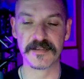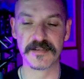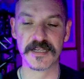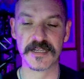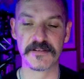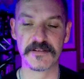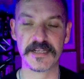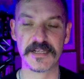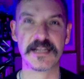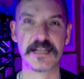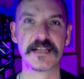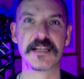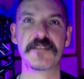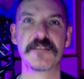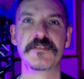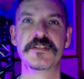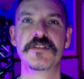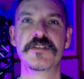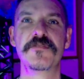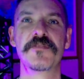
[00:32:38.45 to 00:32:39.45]
Luckily, I didn't
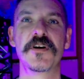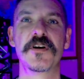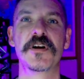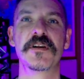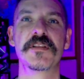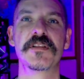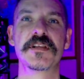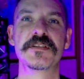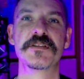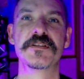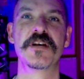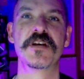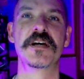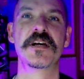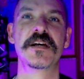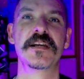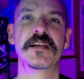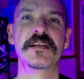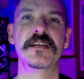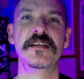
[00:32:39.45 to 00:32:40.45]
get too far in this
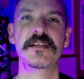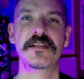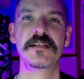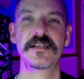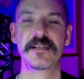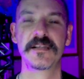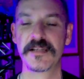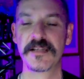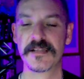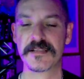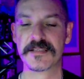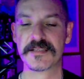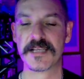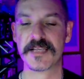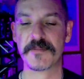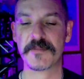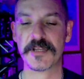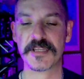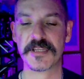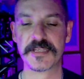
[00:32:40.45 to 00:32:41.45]
drawing. I did the
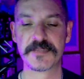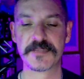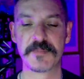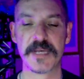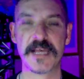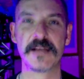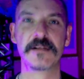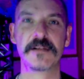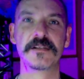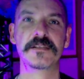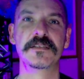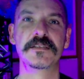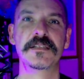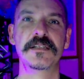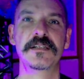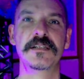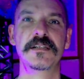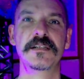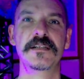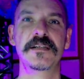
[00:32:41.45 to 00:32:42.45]
same on this panel.
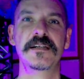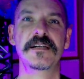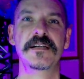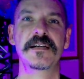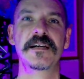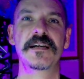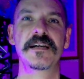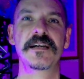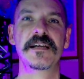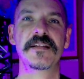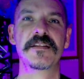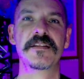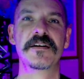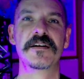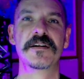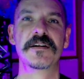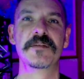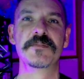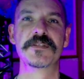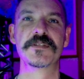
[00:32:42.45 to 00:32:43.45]
I had the
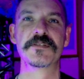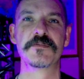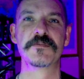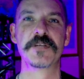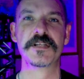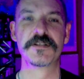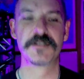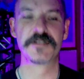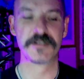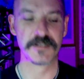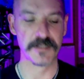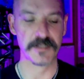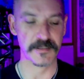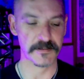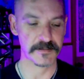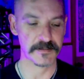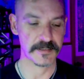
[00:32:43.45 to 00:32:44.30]
arm switch, so...